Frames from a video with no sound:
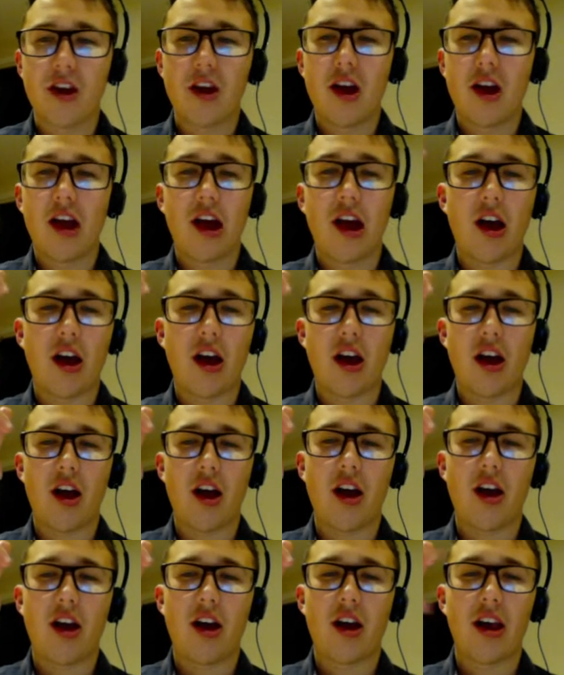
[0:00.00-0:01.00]

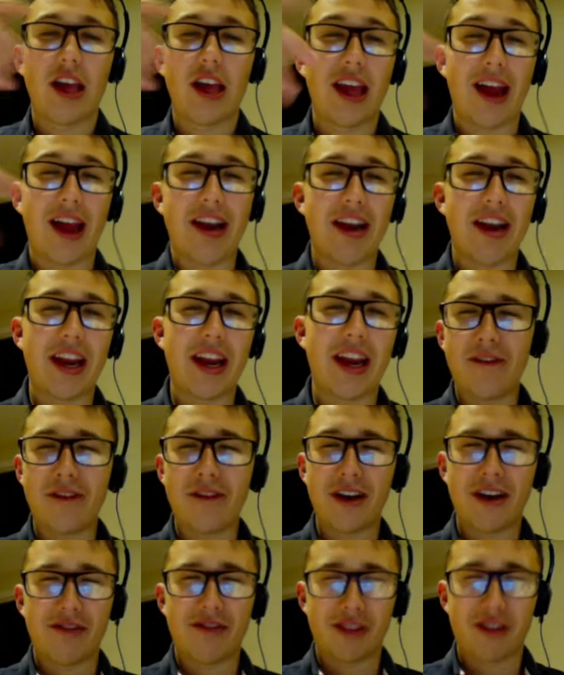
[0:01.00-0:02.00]
and
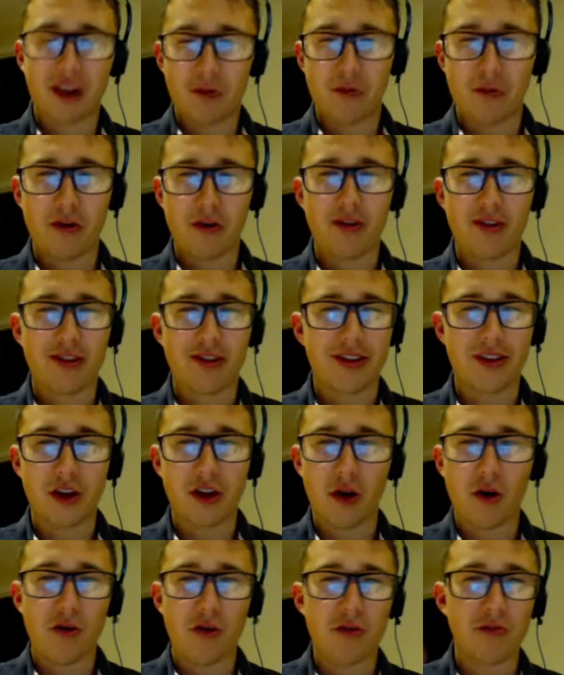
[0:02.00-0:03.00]
even if someone
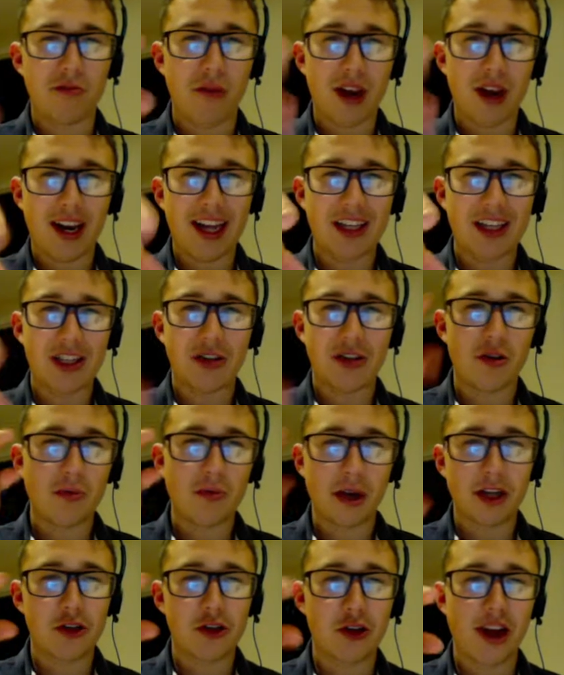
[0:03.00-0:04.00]
stole my Ledger or
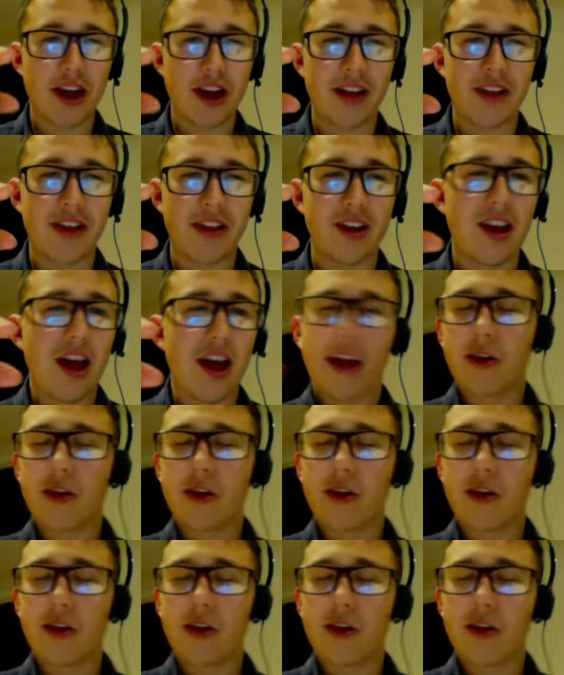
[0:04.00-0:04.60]
my Trezor,